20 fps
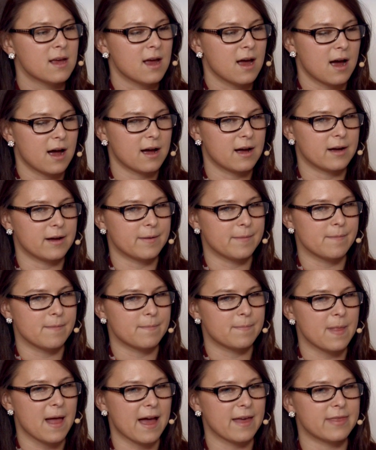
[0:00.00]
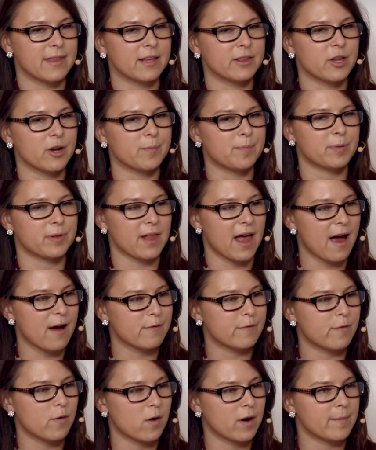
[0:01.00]
Um, I think their
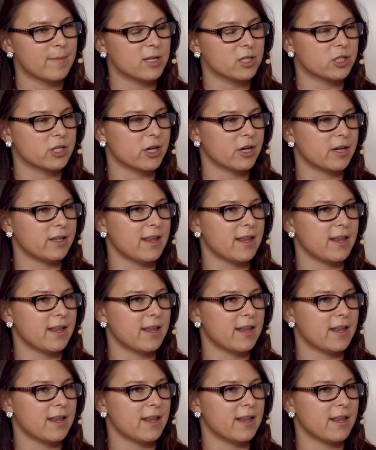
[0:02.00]
platform is good.